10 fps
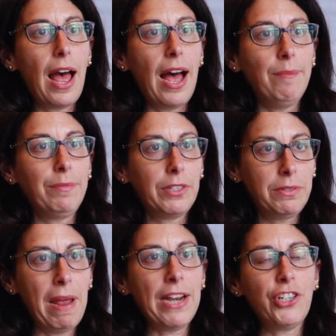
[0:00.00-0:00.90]

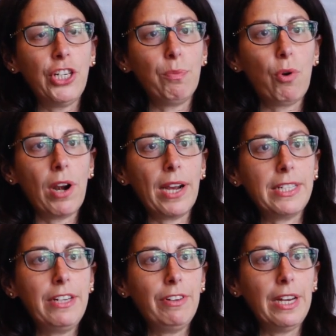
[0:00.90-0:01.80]
Because managing your
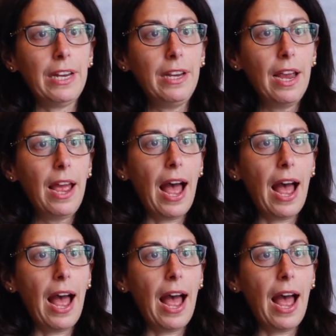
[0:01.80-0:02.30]
productivity